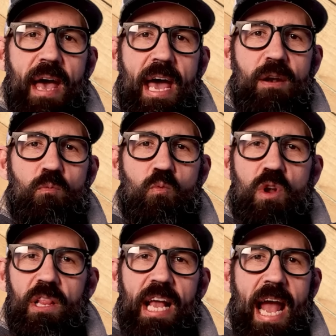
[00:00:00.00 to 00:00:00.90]
that
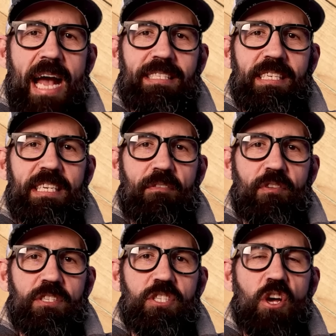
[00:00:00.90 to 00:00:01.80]
really adds a
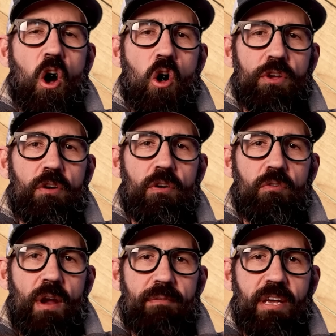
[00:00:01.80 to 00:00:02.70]
difference to all your
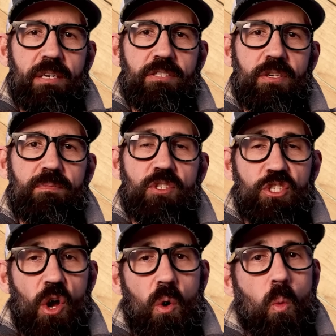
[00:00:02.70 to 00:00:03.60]
engravings.
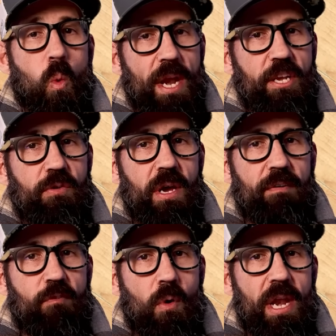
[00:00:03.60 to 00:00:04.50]
So when you can
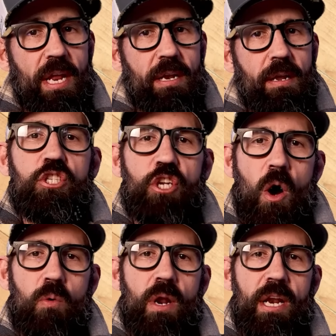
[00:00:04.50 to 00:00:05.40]
avoid it,
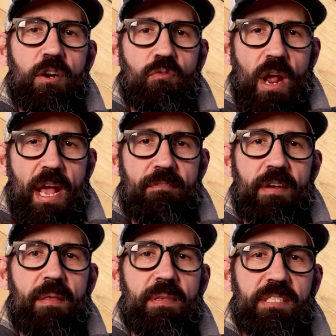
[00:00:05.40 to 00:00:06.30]
don't engrave
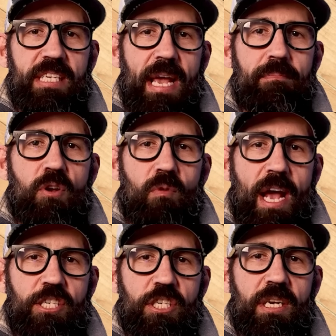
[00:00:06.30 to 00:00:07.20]
in the same
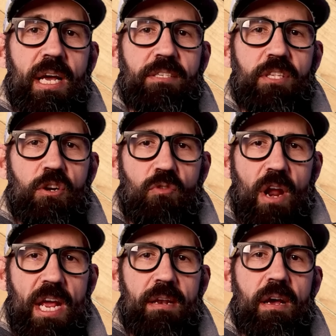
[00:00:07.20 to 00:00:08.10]
direction as the
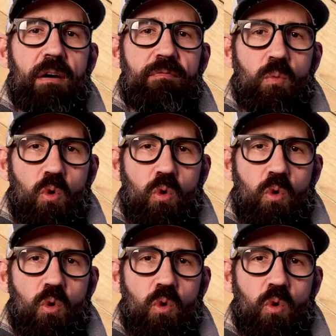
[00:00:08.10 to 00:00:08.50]
grain of the